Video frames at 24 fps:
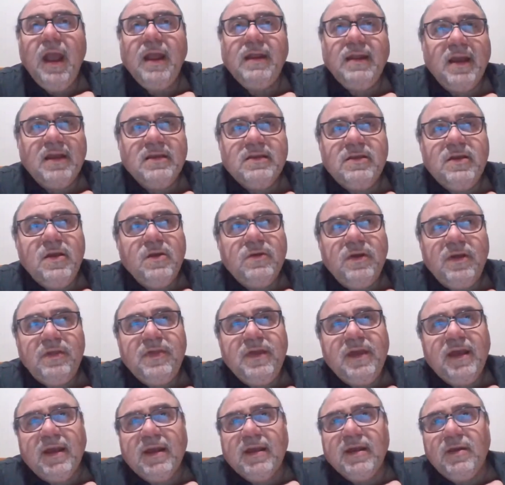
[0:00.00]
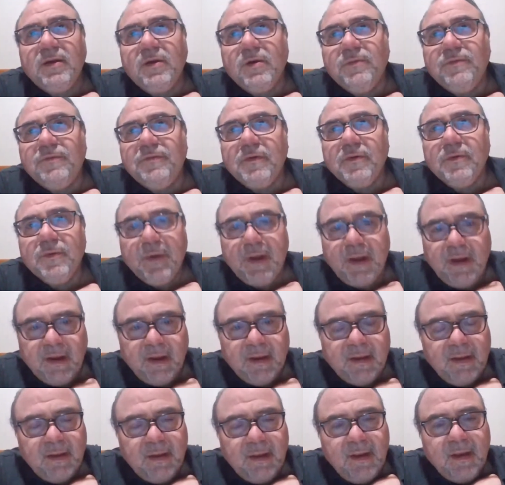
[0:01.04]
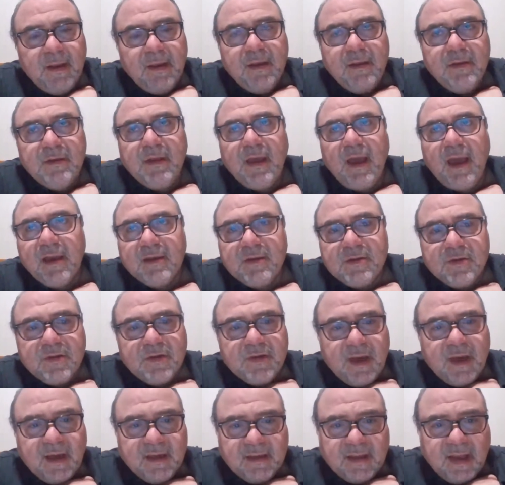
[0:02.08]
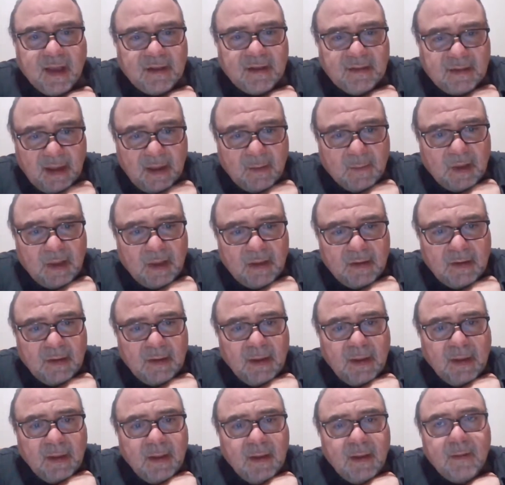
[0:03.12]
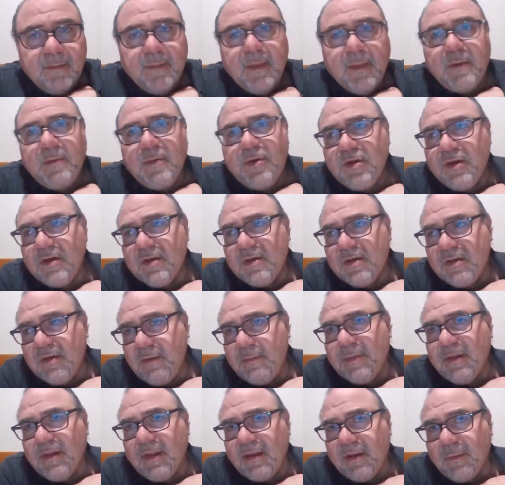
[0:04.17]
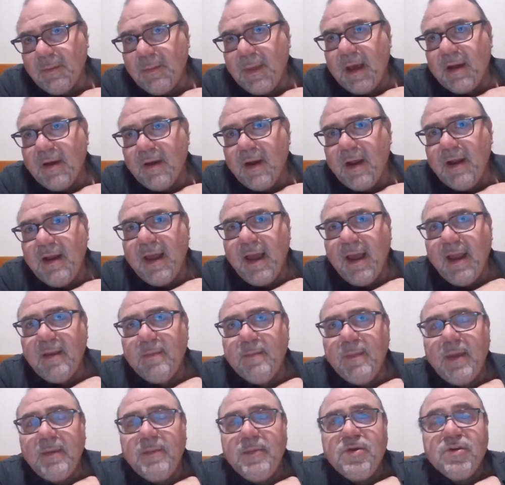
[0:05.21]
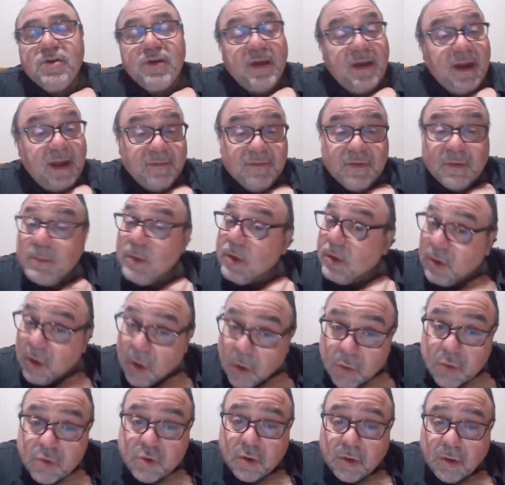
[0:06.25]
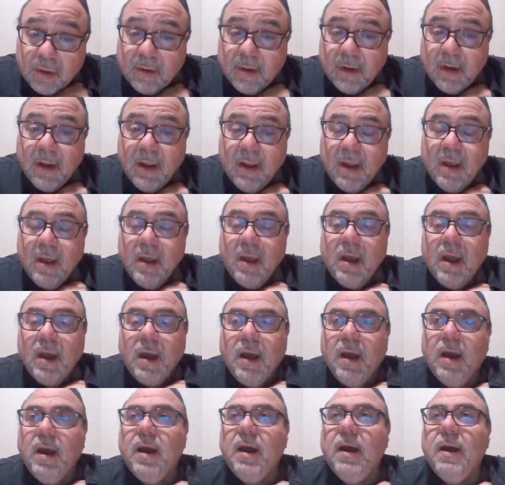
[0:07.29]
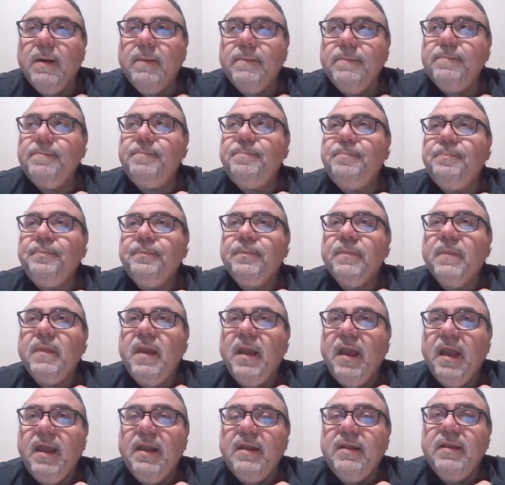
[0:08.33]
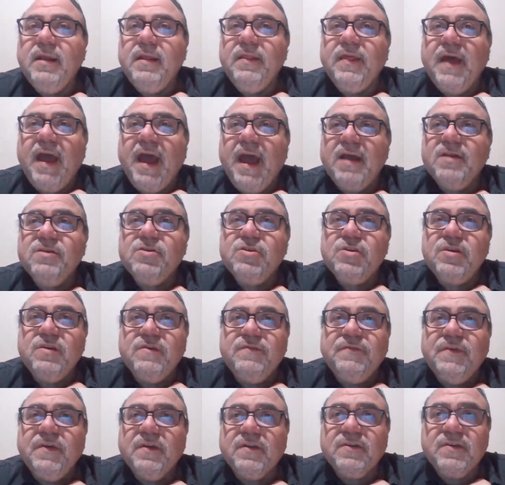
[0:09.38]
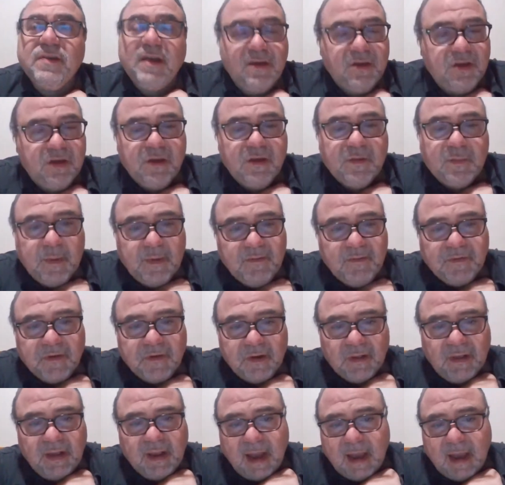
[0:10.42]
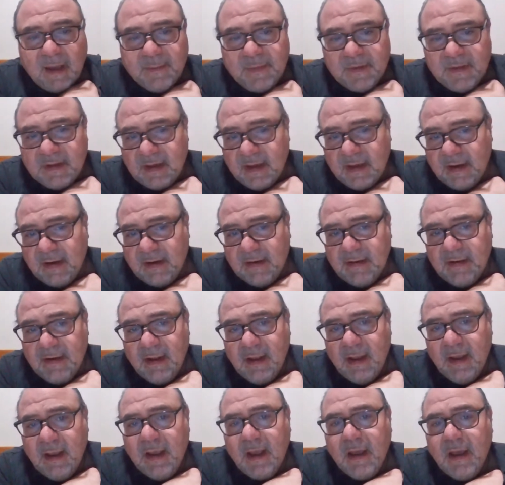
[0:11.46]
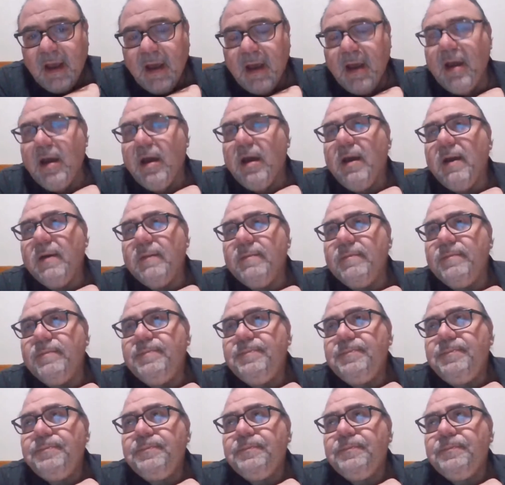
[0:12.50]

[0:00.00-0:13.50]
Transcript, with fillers: And that's the only thing I can hope for Rita, to exercise that demon. Maybe she can sleep a little better at night. Maybe she can have some closure, and that she feels that she's been fairly compensated for